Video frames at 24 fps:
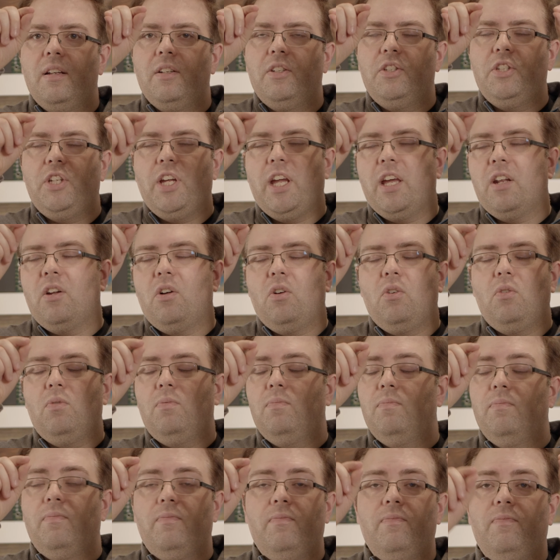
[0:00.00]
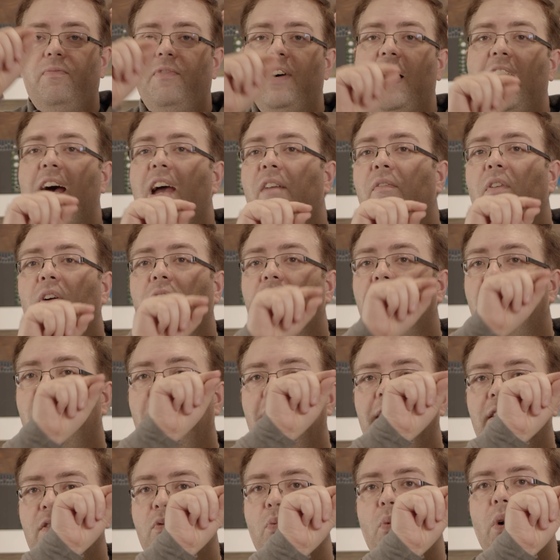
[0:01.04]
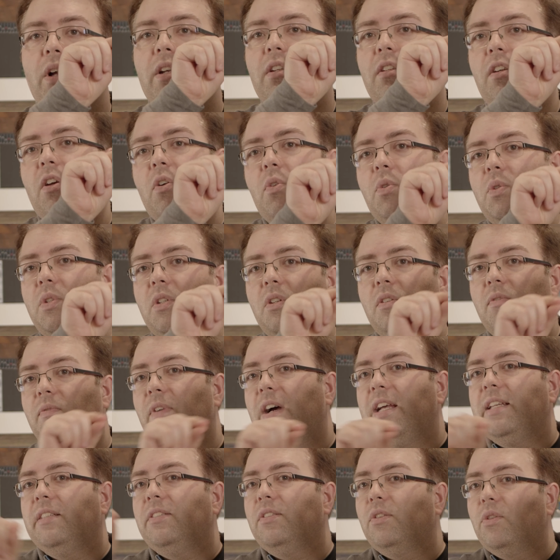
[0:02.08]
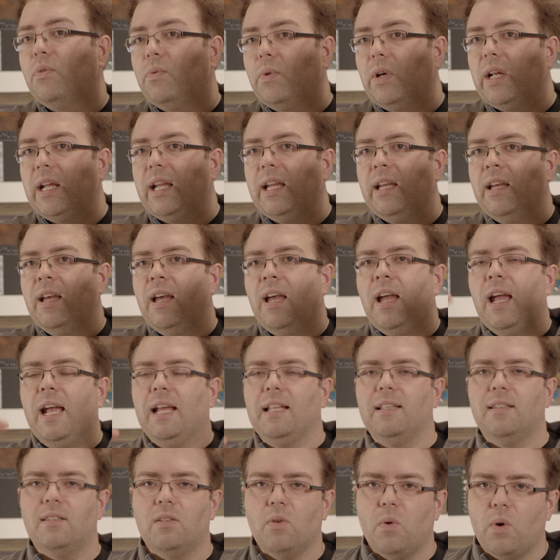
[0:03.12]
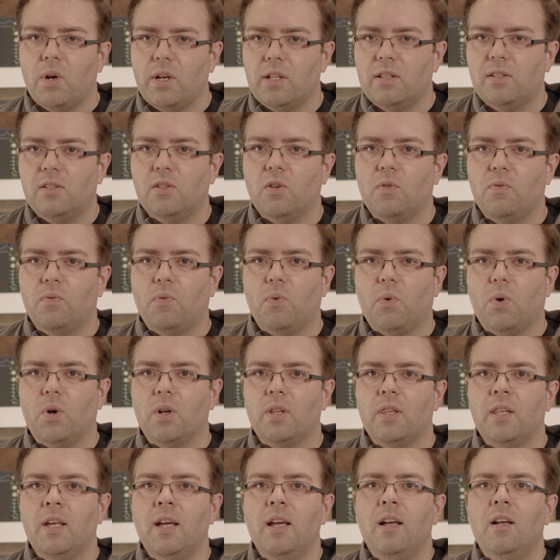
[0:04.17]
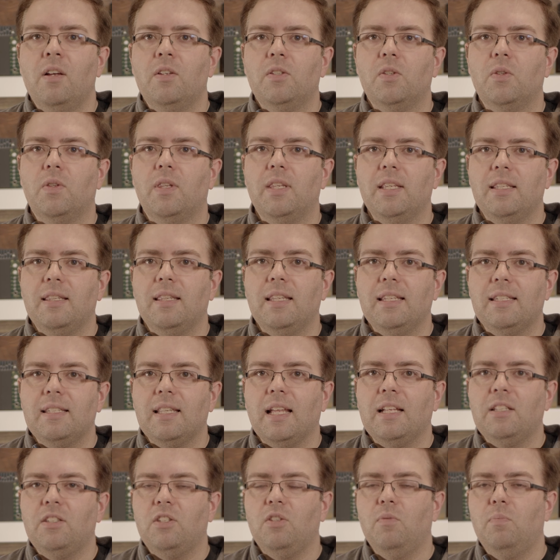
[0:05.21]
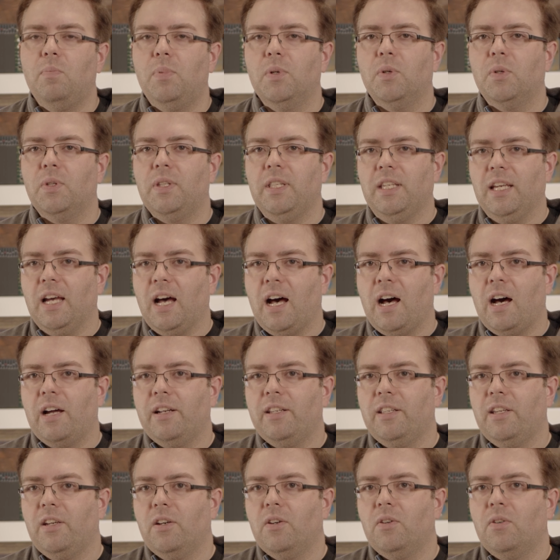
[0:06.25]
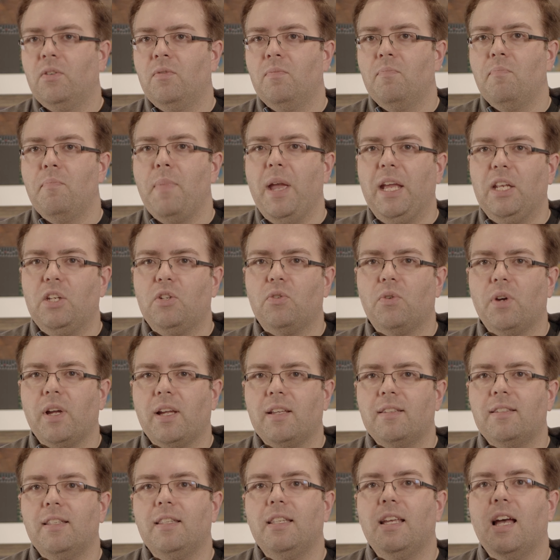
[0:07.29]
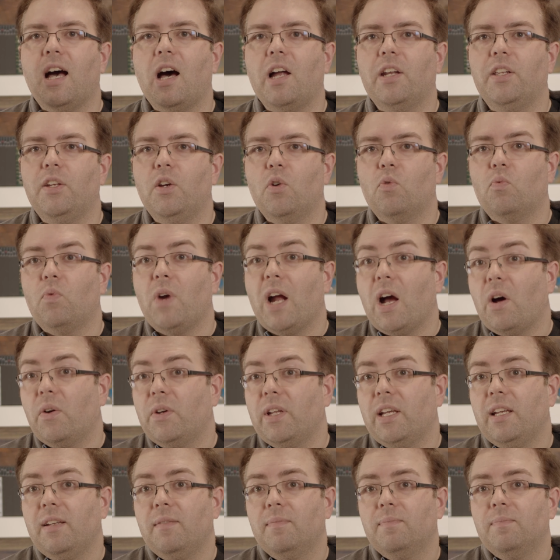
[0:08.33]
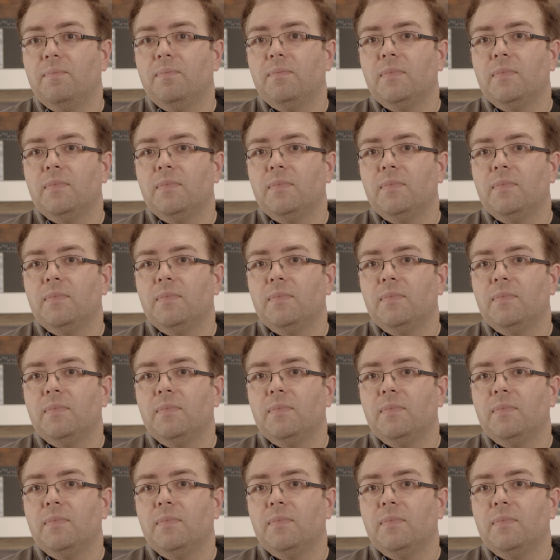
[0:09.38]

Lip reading: channel 5 on device 1 goes to device 3, and so on and so forth. So this lets you build the audio matrix and the audio routing.